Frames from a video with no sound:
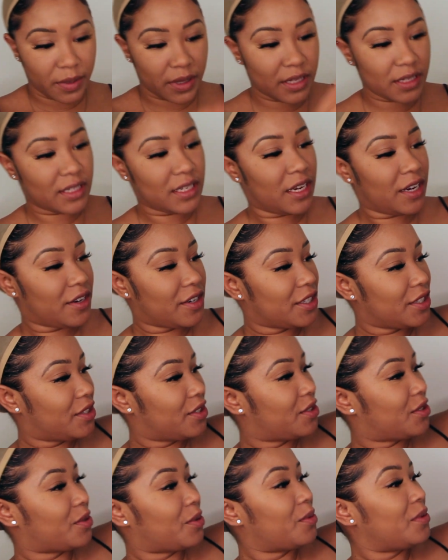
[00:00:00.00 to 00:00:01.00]
but this hair is
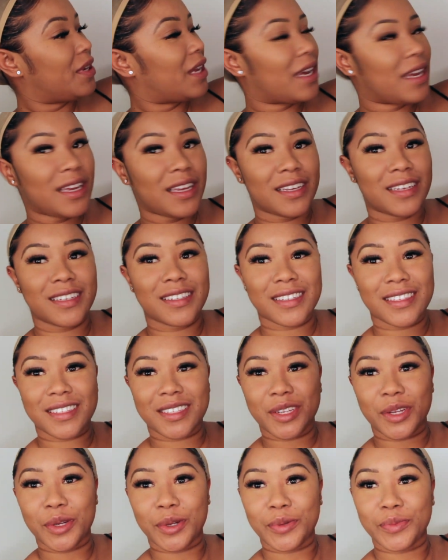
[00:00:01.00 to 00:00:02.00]
so nice.
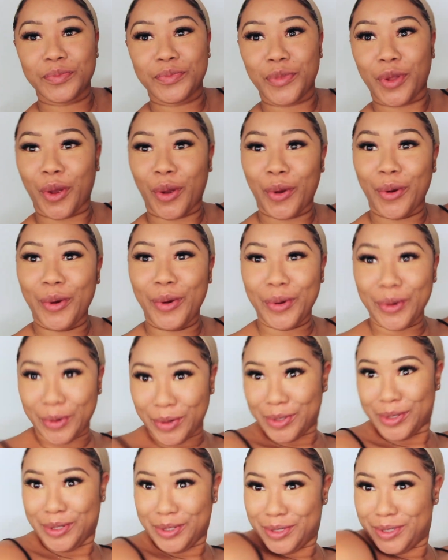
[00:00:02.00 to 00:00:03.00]

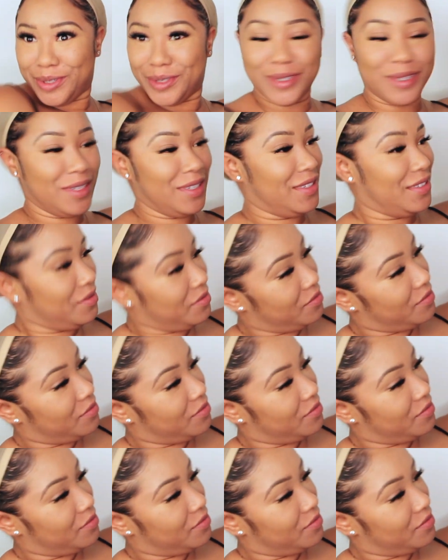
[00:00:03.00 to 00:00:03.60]
Oh!